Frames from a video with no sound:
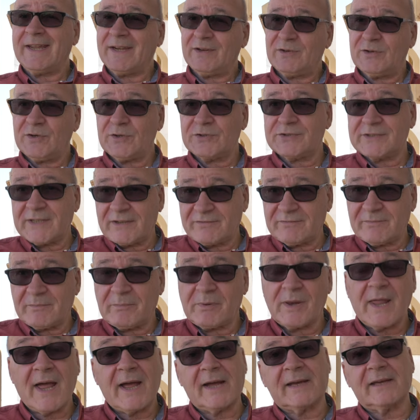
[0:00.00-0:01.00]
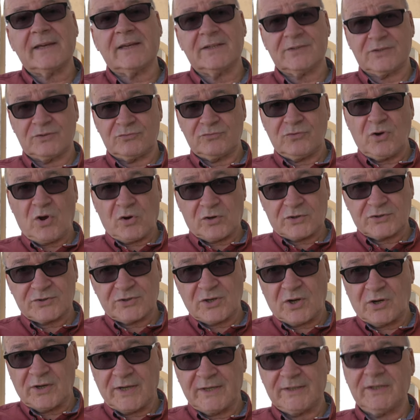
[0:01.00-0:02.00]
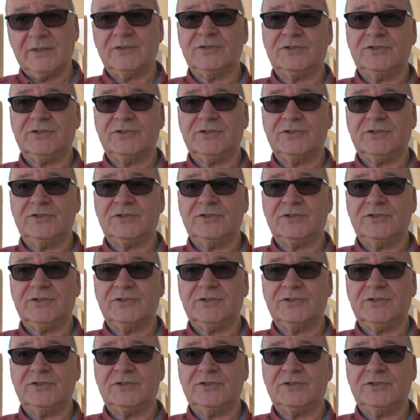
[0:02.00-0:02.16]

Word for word: Hero 7 Black is a rock solid,